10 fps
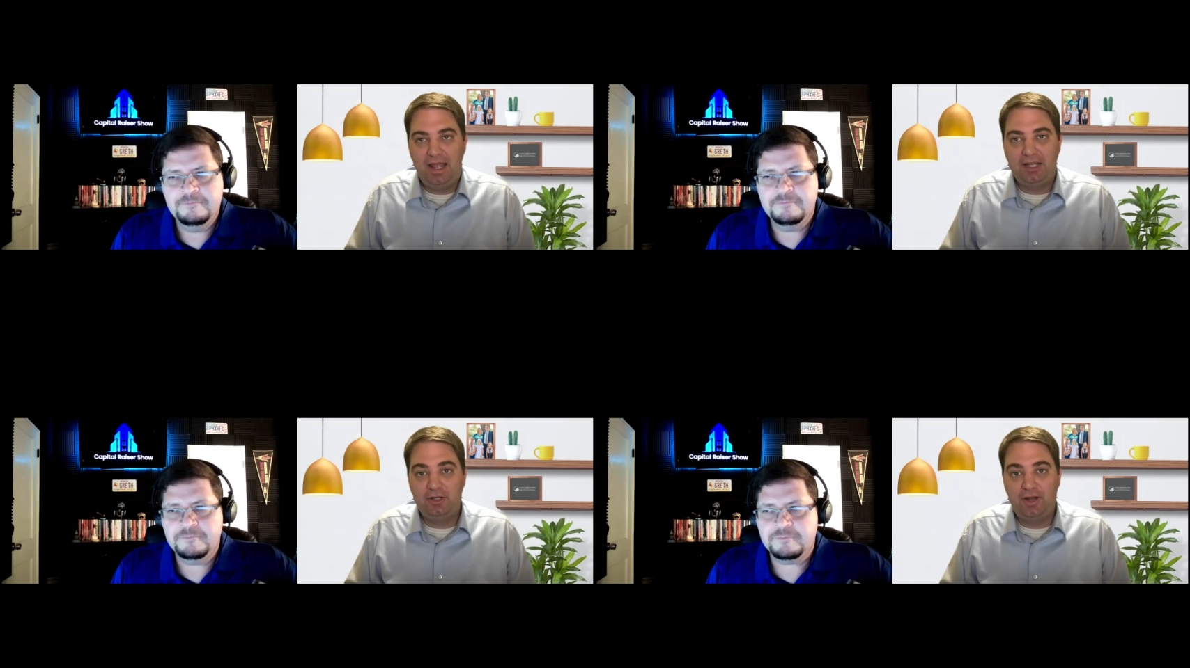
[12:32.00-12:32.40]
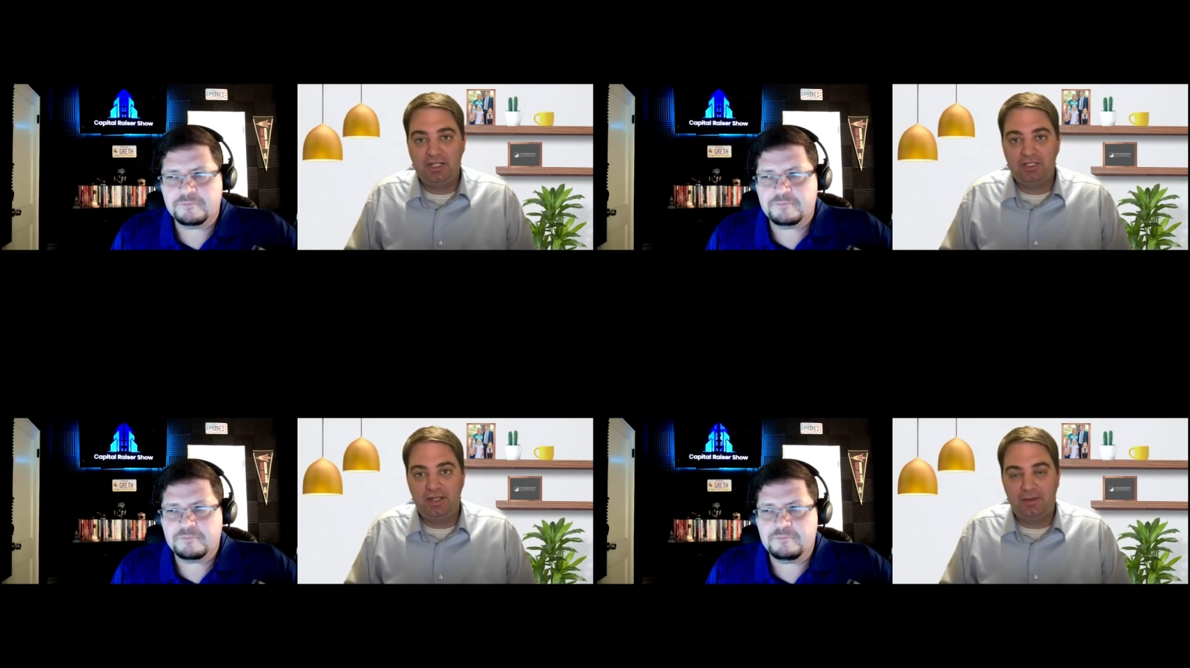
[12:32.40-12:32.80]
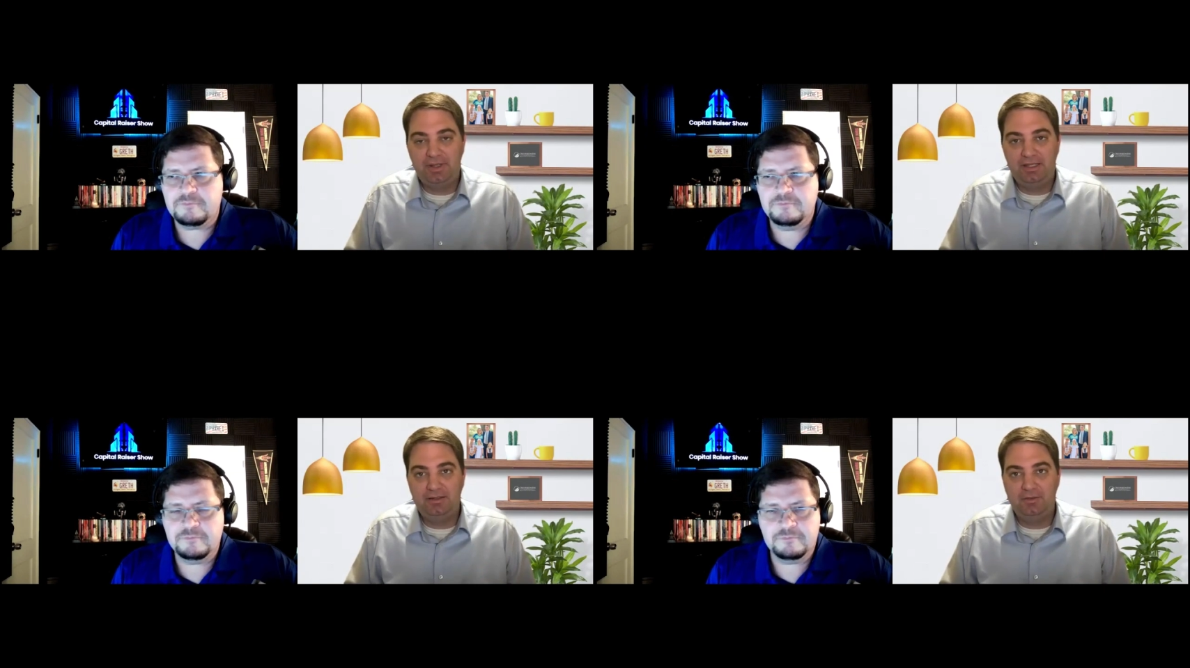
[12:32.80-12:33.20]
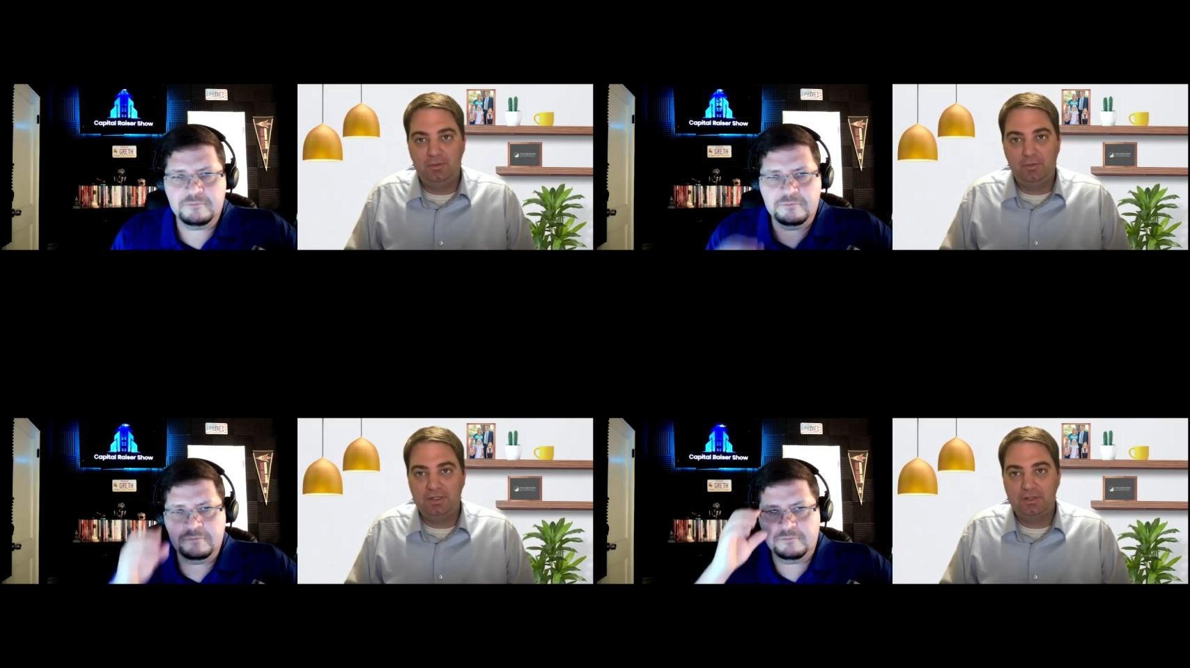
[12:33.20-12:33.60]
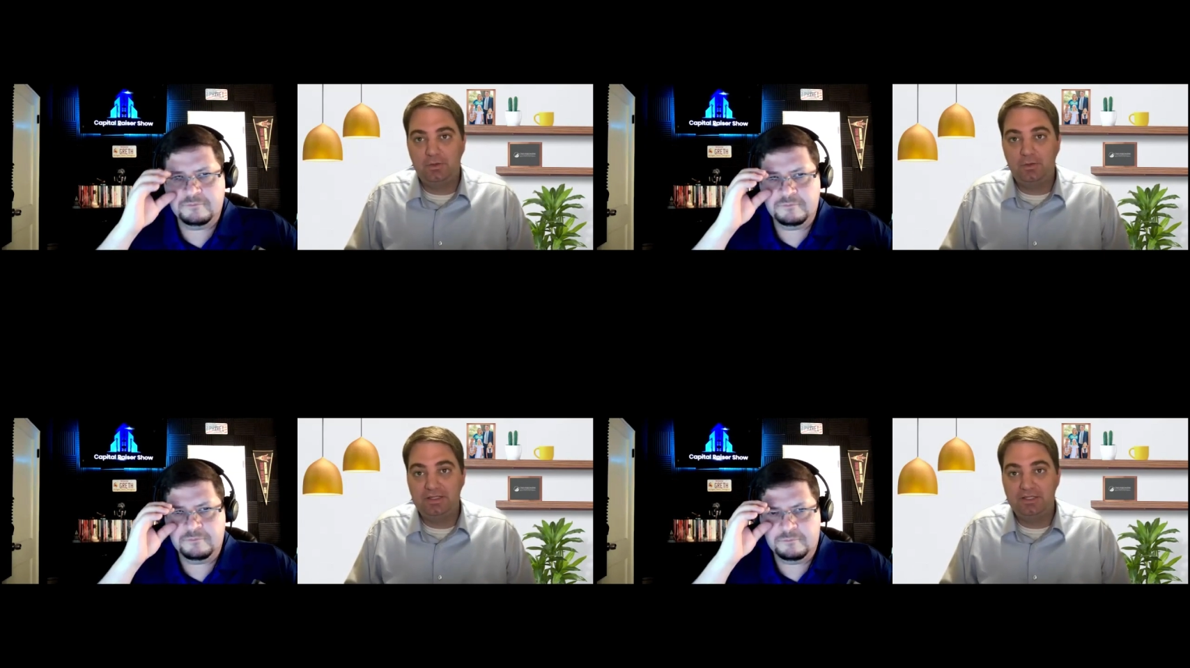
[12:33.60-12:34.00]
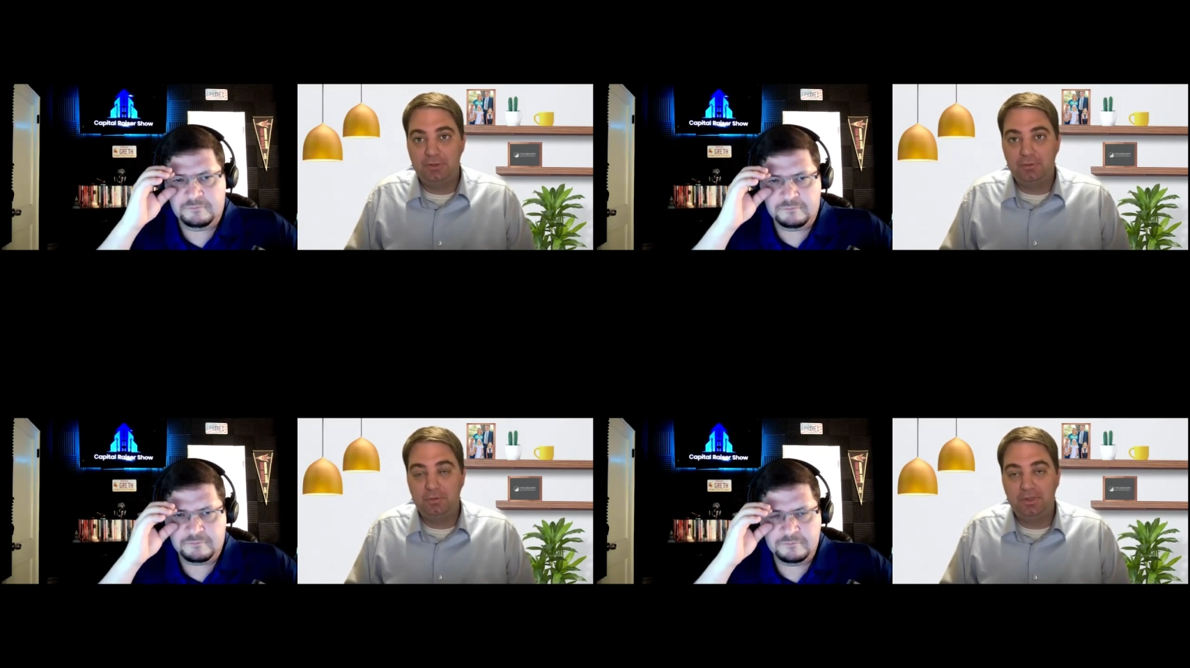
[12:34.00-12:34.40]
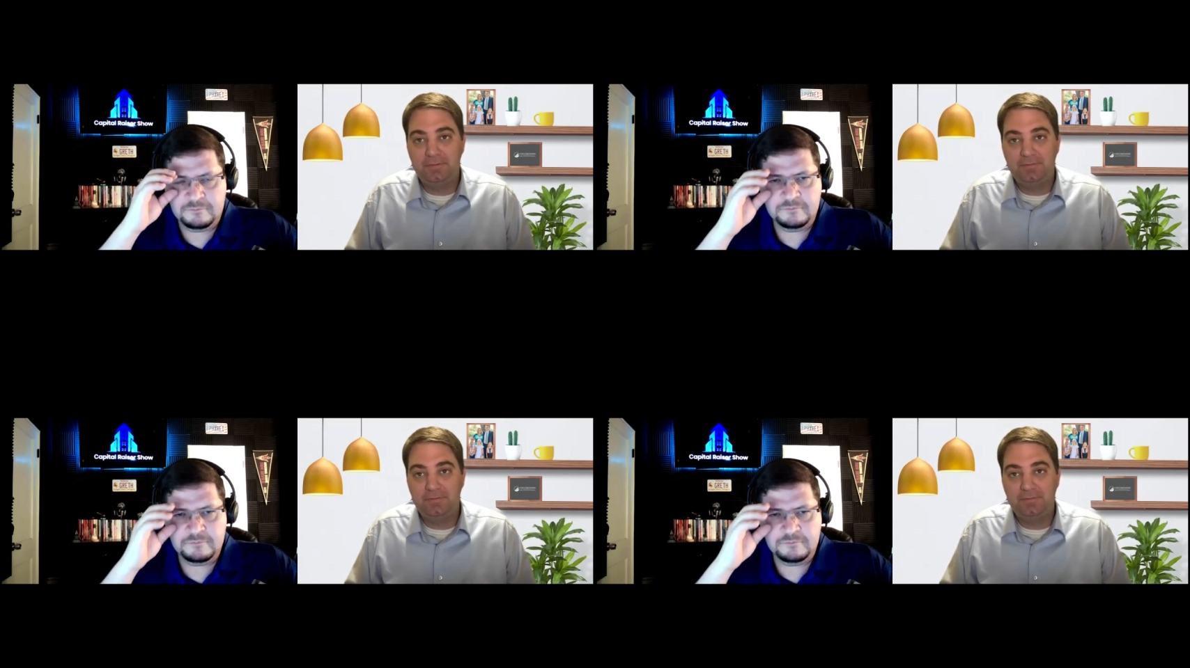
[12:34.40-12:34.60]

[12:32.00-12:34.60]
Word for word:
Speaker 1: and you're actually i mean what's cool is you